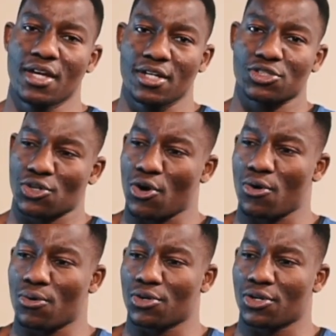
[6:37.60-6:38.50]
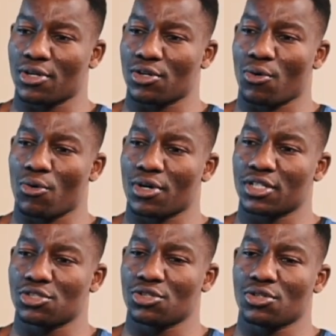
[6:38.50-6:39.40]
So, you know, in order
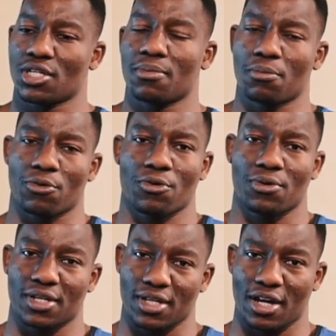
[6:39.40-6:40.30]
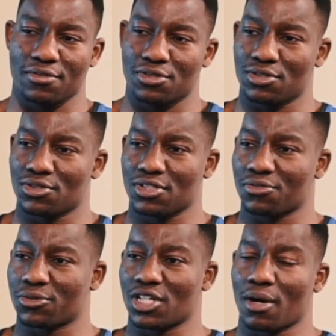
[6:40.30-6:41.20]
to keep the ball rolling, I have to do this
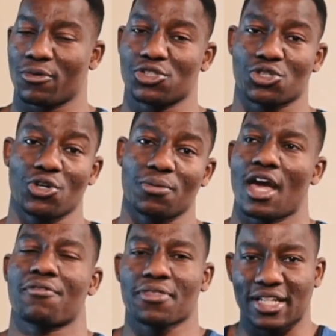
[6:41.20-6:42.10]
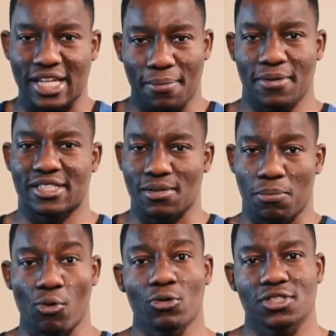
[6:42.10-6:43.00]
full time, which is good. Everything that's happening
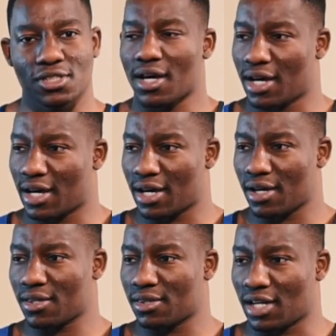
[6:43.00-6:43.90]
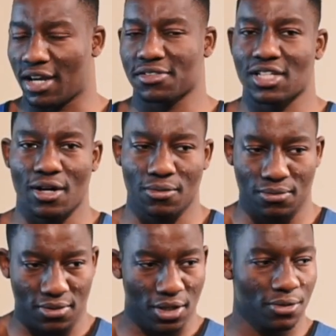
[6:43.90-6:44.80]
supports the lifestyle,
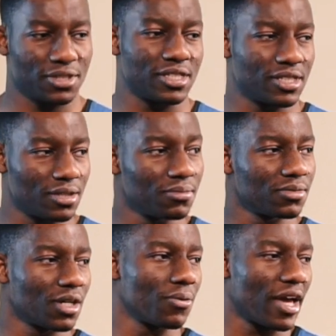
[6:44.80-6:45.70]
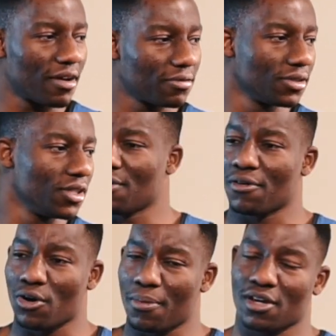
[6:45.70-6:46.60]
the ecosystem that we have. If
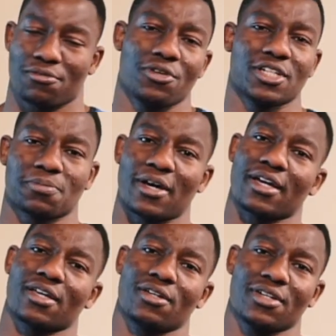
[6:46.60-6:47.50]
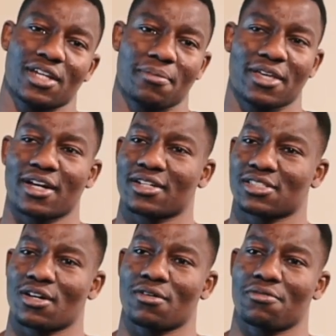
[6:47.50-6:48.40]
I go back a few years back, looking at my younger
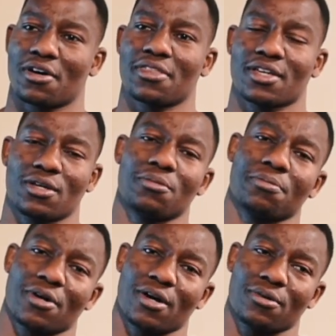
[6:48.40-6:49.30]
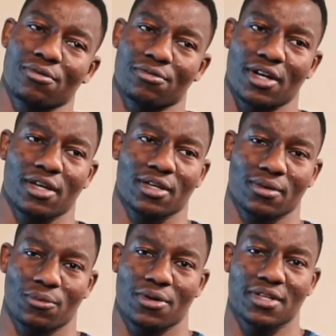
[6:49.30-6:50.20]
self, I think he'll be proud of like
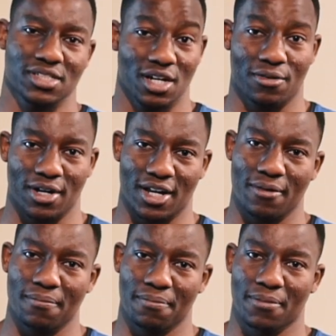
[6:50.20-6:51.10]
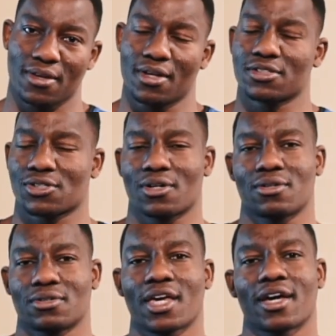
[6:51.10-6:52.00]
where things are right now.
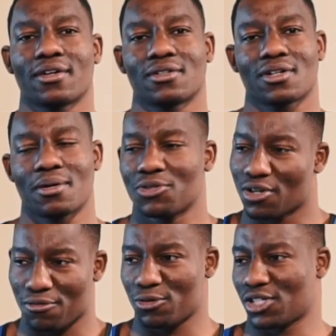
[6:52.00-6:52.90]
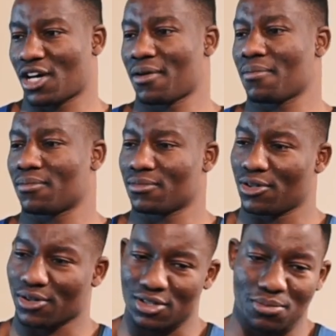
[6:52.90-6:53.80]
So yeah, I'm doing it full time,
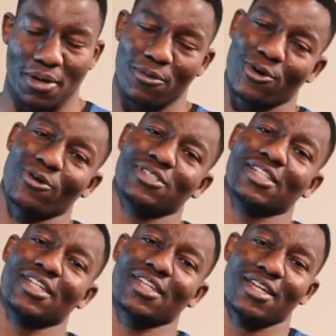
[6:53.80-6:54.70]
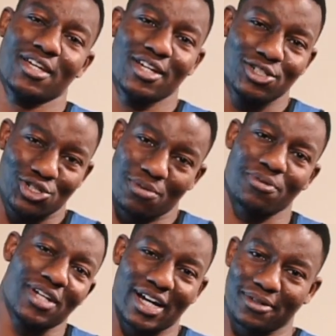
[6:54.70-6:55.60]
looking to make more content,
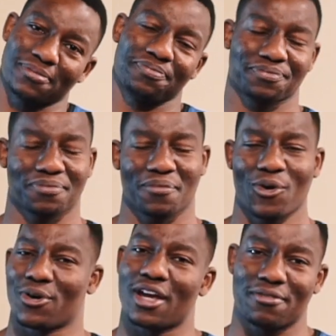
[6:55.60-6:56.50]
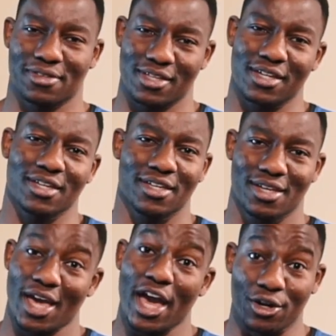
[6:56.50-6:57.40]
triple down on everything
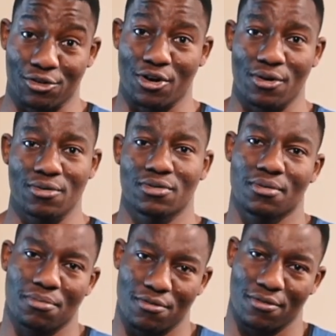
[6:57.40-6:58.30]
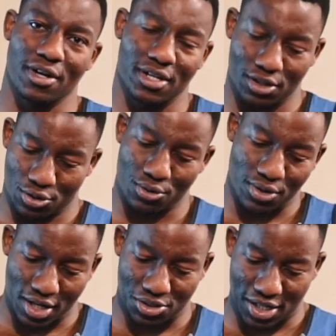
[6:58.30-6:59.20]
and grow, provide
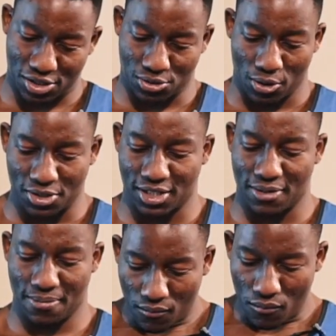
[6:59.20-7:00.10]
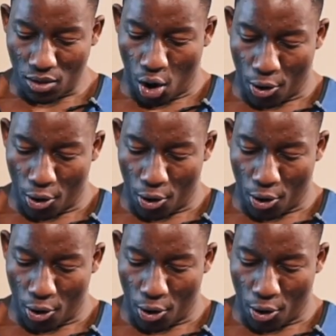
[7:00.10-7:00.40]
good educational content. All